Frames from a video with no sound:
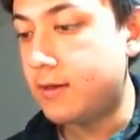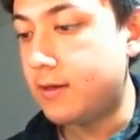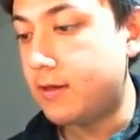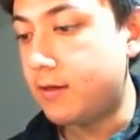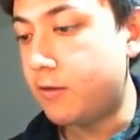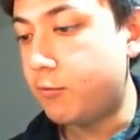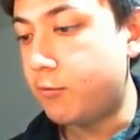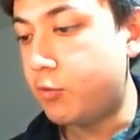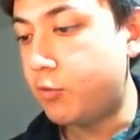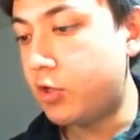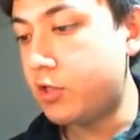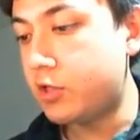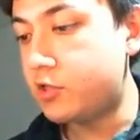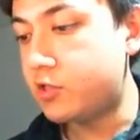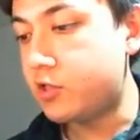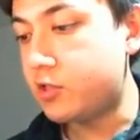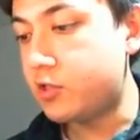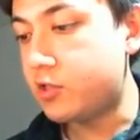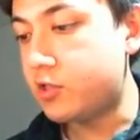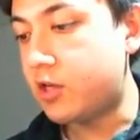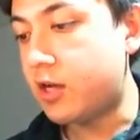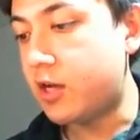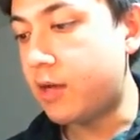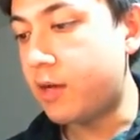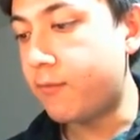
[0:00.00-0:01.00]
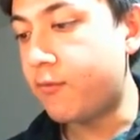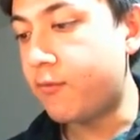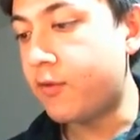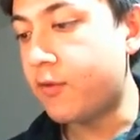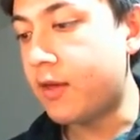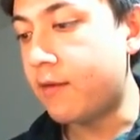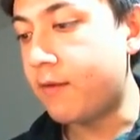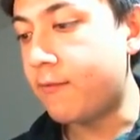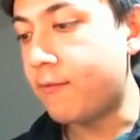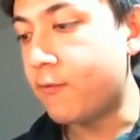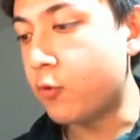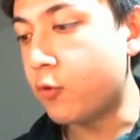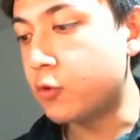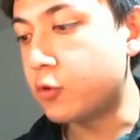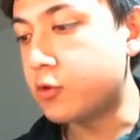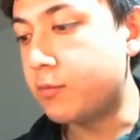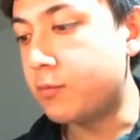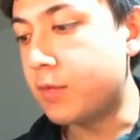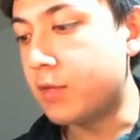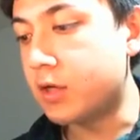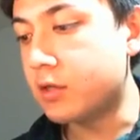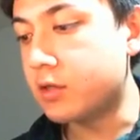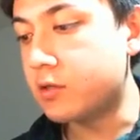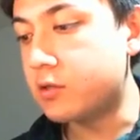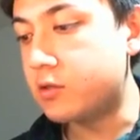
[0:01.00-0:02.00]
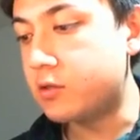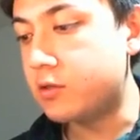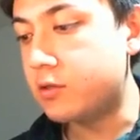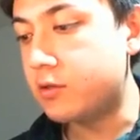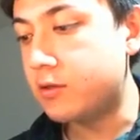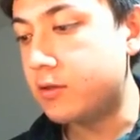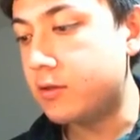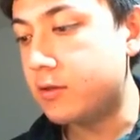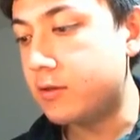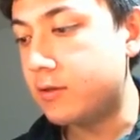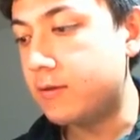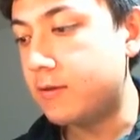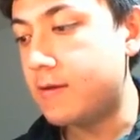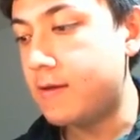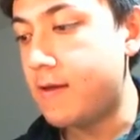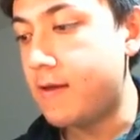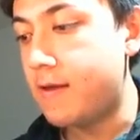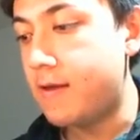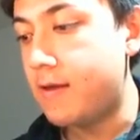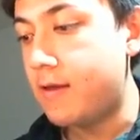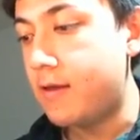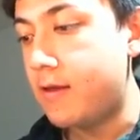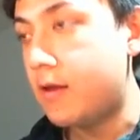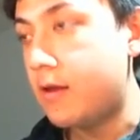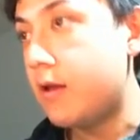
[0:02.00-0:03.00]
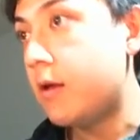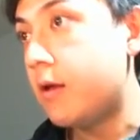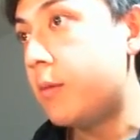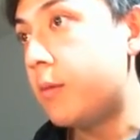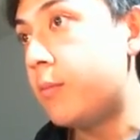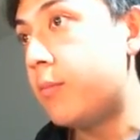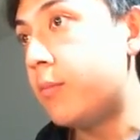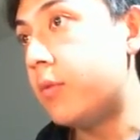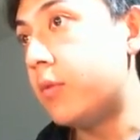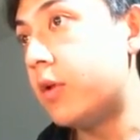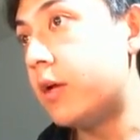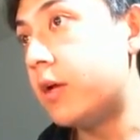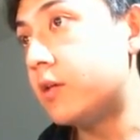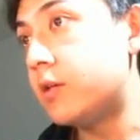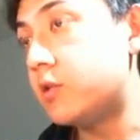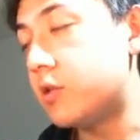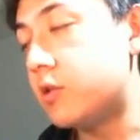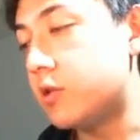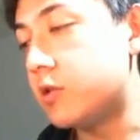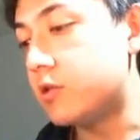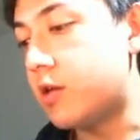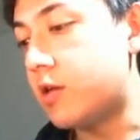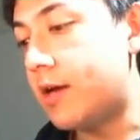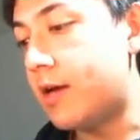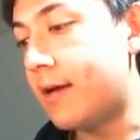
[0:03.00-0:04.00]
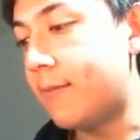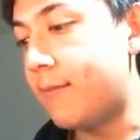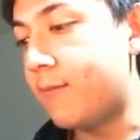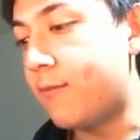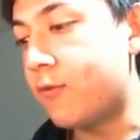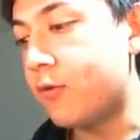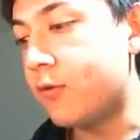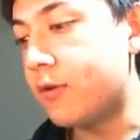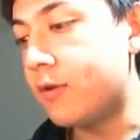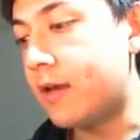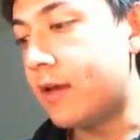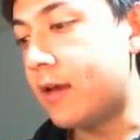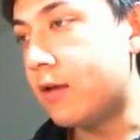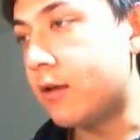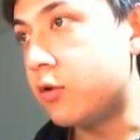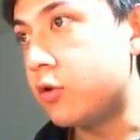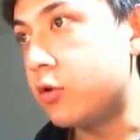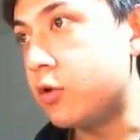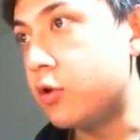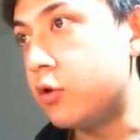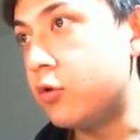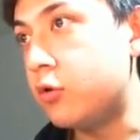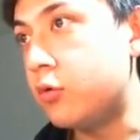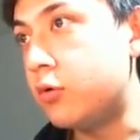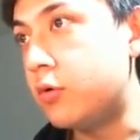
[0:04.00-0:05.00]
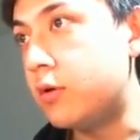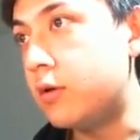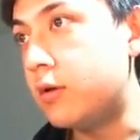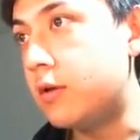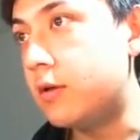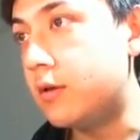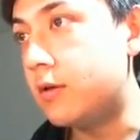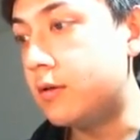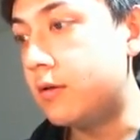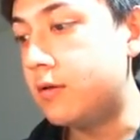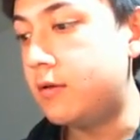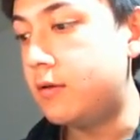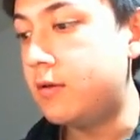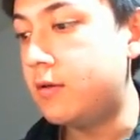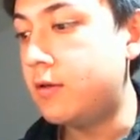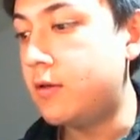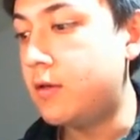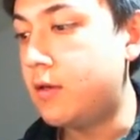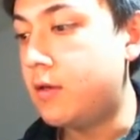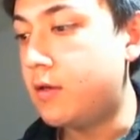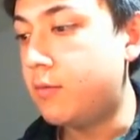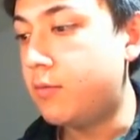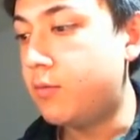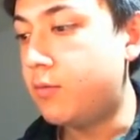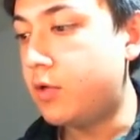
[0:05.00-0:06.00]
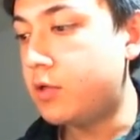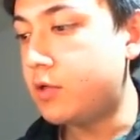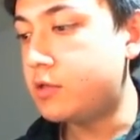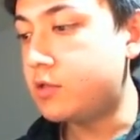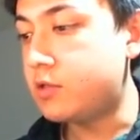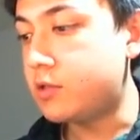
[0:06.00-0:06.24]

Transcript: plus the time for that first mux, plus the time for the ALU, plus the